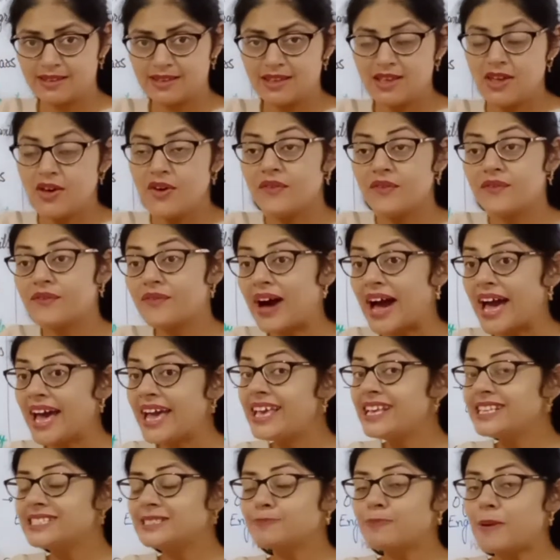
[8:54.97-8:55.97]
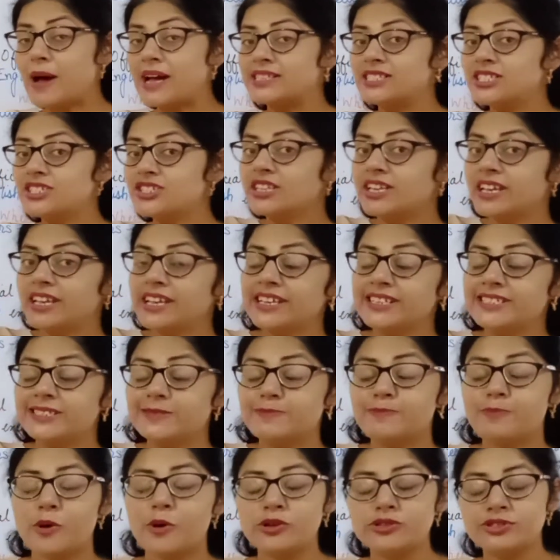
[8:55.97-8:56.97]
Why Spanish king
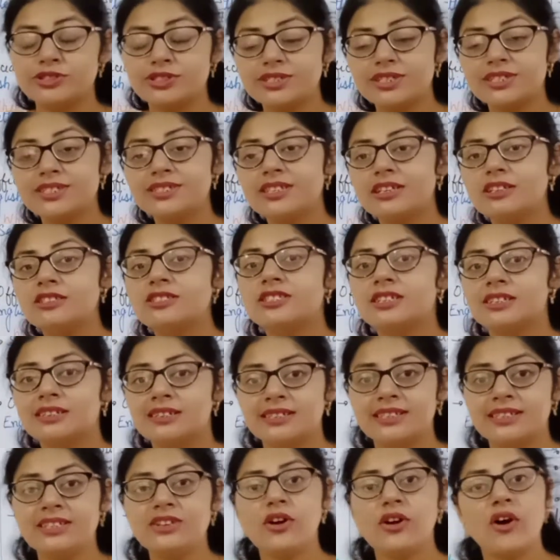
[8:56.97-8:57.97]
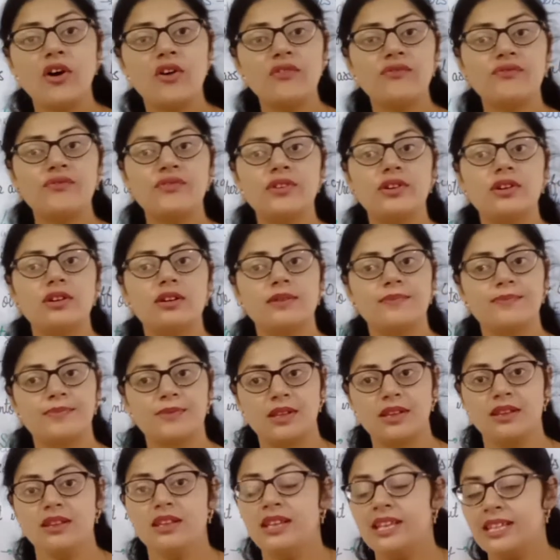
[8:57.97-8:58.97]
sponsored the journey of
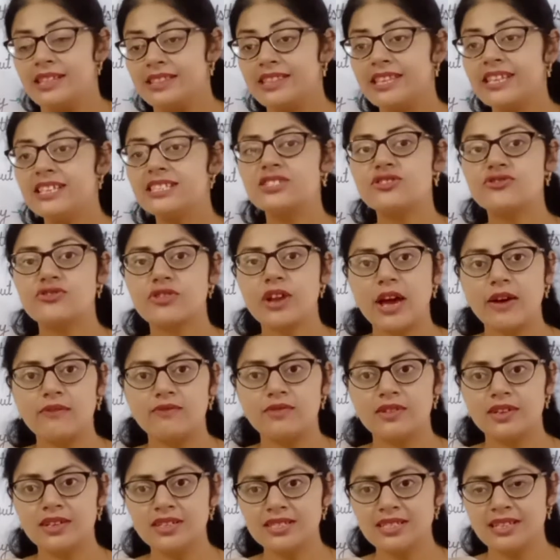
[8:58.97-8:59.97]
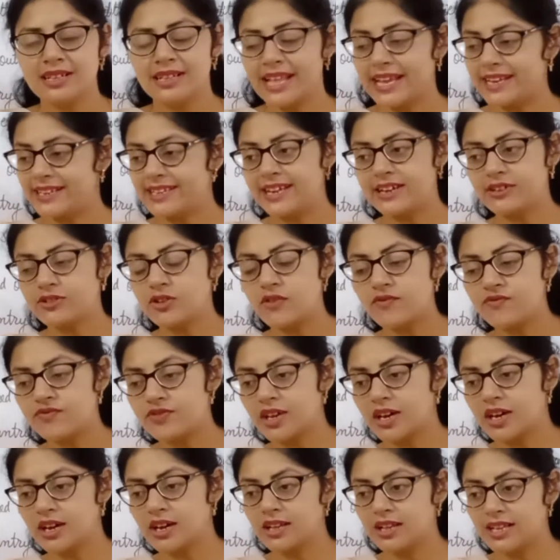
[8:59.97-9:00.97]
these travelers, like that of
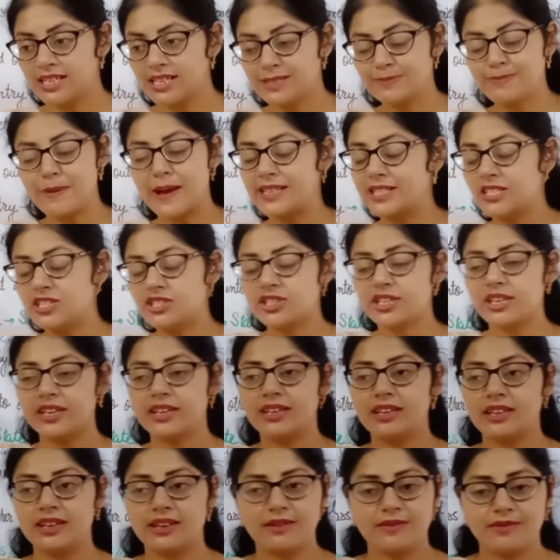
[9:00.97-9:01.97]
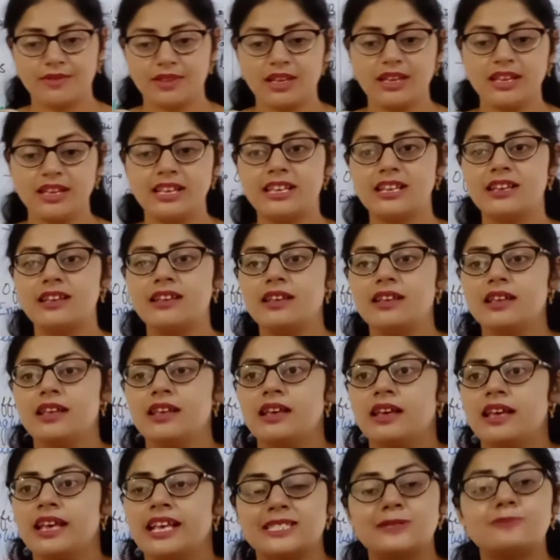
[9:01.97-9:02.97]
the Spanish king
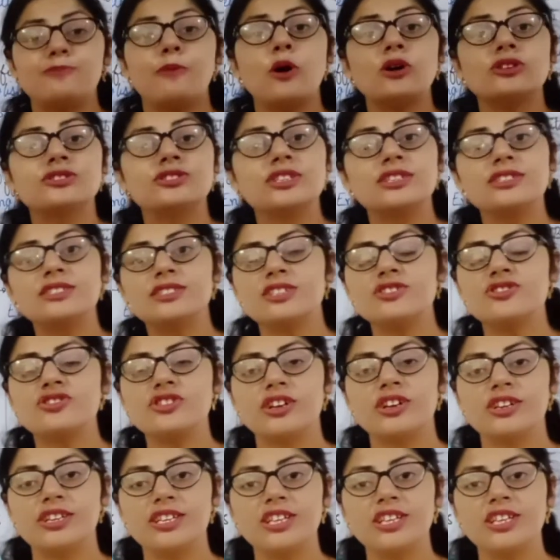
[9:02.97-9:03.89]
sponsored the journey